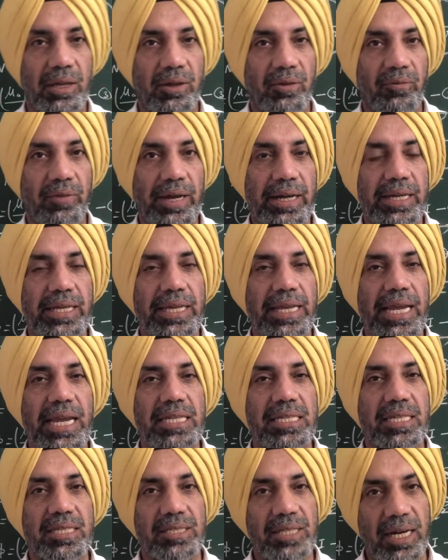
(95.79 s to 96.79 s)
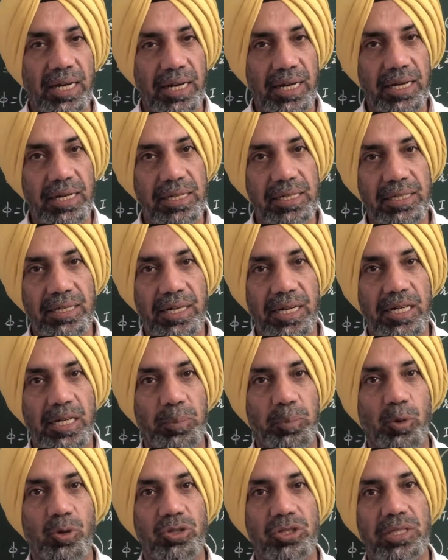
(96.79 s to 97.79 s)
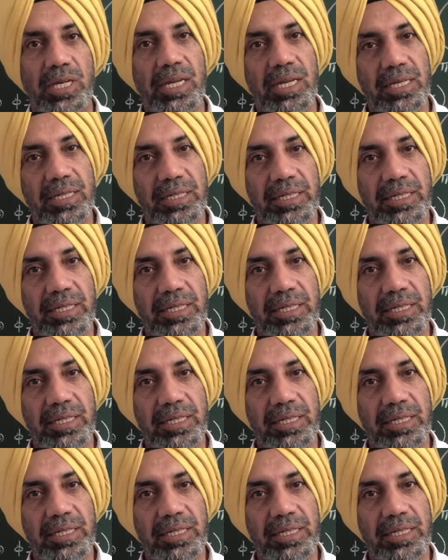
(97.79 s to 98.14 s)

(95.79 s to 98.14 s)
When decays in the circuit, it opposes the